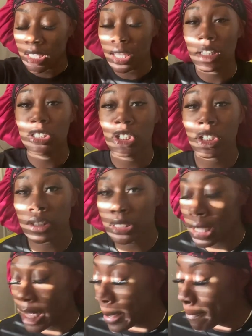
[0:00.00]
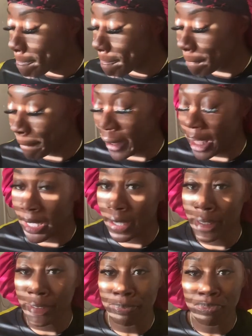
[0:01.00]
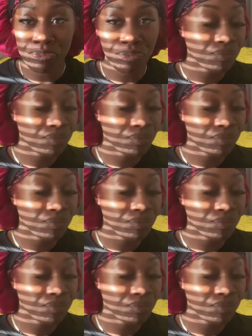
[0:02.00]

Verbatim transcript: Yeah, it's Thursday. And